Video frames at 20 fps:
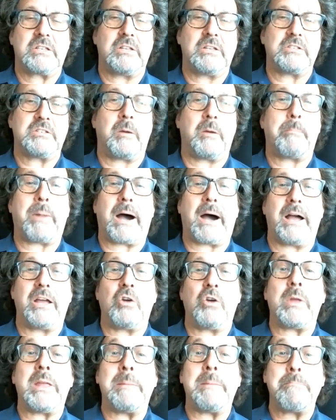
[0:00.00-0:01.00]
there's a
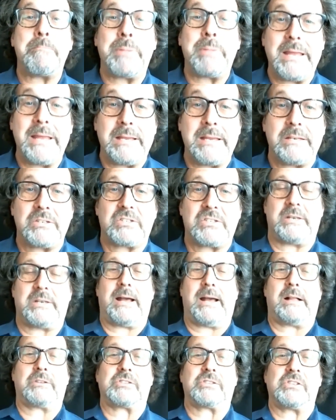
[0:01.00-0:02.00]
bioimpedance
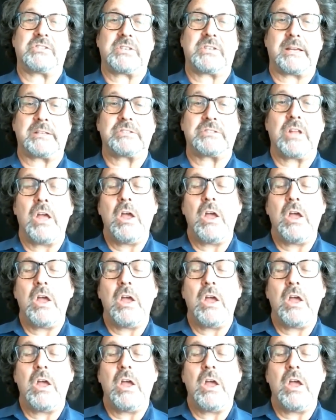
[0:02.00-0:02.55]
analysis test,